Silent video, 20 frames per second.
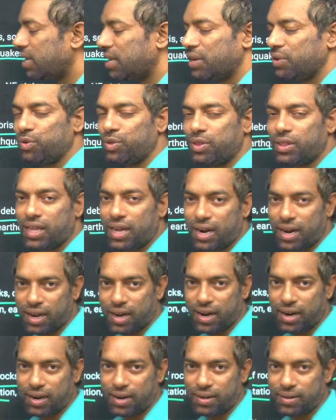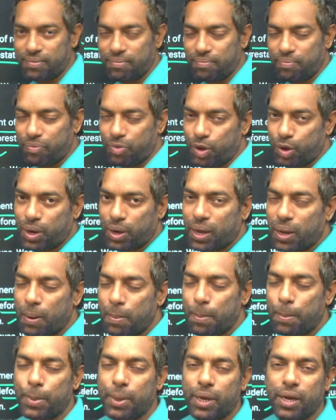Uttarakhand. Okay,
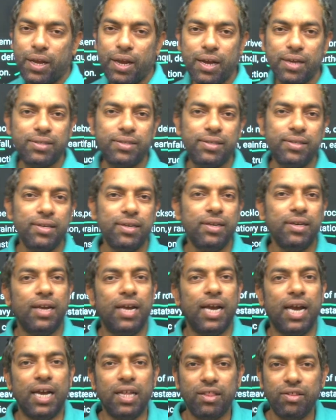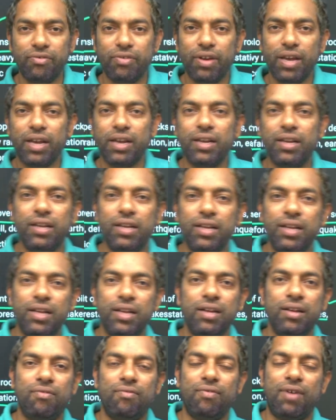guys, earthquake,
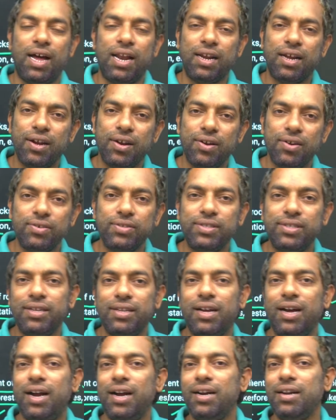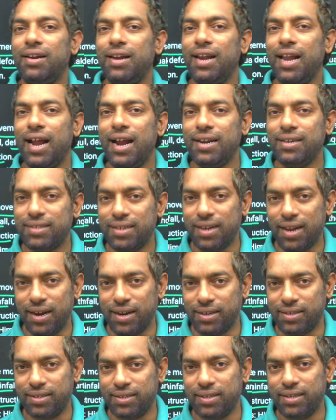volcanoes and
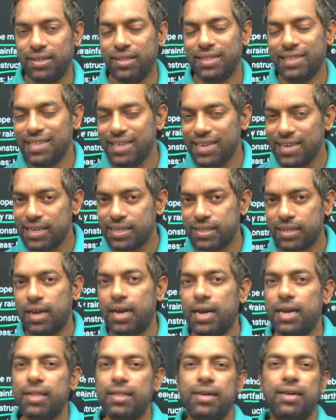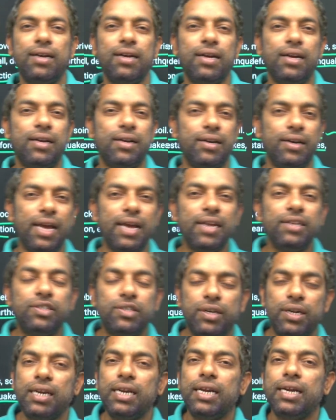landslides, these are the
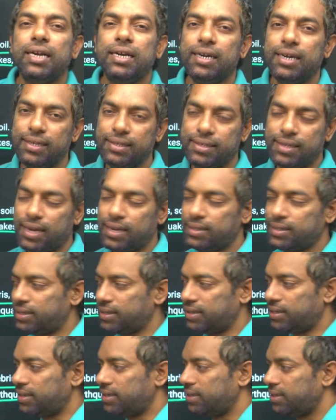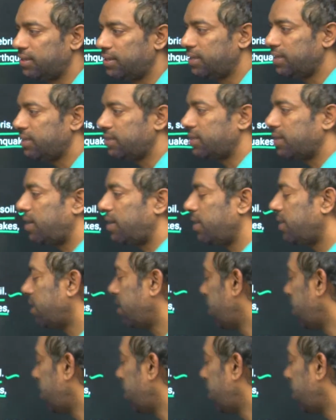natural disaster. These are the